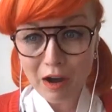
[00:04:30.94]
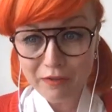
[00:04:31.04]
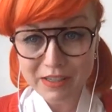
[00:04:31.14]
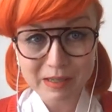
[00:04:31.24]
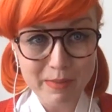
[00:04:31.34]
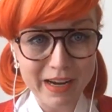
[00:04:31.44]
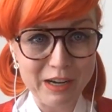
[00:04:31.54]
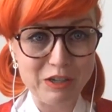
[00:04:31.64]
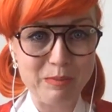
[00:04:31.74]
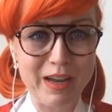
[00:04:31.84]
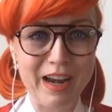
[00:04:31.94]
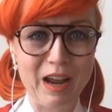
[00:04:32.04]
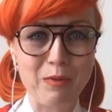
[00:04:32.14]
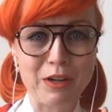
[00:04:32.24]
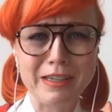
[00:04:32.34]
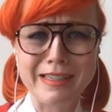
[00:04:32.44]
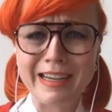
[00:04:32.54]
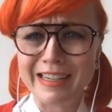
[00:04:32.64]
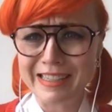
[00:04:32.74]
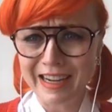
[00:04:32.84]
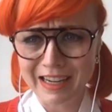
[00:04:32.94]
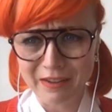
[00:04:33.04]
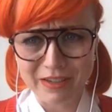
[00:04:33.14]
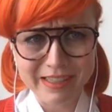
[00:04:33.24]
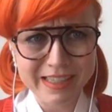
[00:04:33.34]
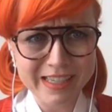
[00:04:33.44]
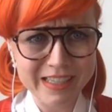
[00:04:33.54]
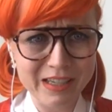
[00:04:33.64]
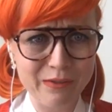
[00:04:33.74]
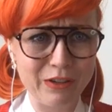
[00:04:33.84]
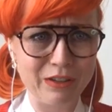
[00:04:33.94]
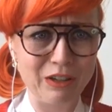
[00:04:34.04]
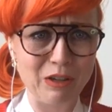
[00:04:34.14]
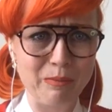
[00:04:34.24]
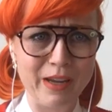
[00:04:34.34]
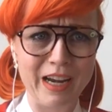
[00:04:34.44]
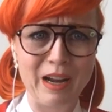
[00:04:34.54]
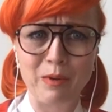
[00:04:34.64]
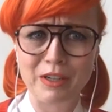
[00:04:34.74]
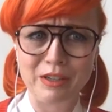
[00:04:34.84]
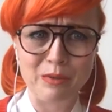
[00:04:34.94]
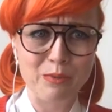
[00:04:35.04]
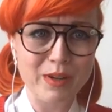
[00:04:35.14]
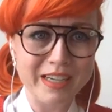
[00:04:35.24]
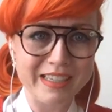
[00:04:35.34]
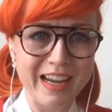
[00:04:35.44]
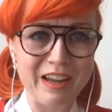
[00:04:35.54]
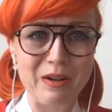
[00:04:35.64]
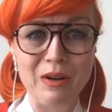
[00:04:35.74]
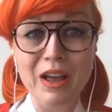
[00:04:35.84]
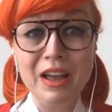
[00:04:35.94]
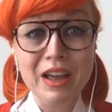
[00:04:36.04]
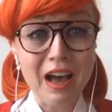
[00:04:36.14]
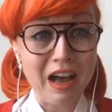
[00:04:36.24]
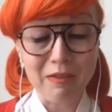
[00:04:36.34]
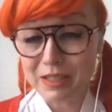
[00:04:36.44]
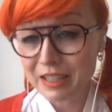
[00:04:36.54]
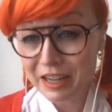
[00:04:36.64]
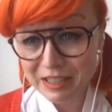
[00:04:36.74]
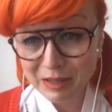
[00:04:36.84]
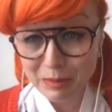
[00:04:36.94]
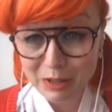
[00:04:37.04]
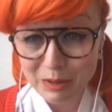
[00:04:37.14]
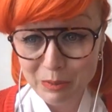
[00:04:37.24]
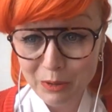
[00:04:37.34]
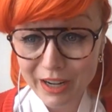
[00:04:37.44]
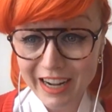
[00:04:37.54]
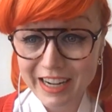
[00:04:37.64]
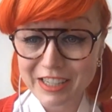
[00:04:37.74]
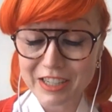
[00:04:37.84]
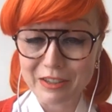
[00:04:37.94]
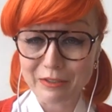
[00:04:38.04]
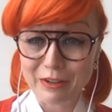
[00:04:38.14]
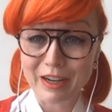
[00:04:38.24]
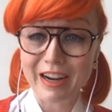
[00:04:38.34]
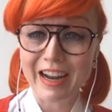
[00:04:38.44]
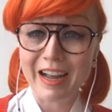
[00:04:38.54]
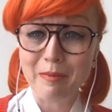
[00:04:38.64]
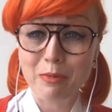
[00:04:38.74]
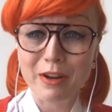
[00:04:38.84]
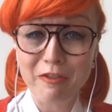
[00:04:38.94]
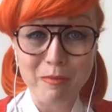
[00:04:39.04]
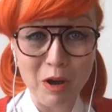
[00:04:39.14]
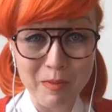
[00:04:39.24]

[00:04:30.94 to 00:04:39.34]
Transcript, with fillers: office management, I worked as an executive assistant for a little bit, I worked in retail, uh, I uh, was a customer support agent for a brief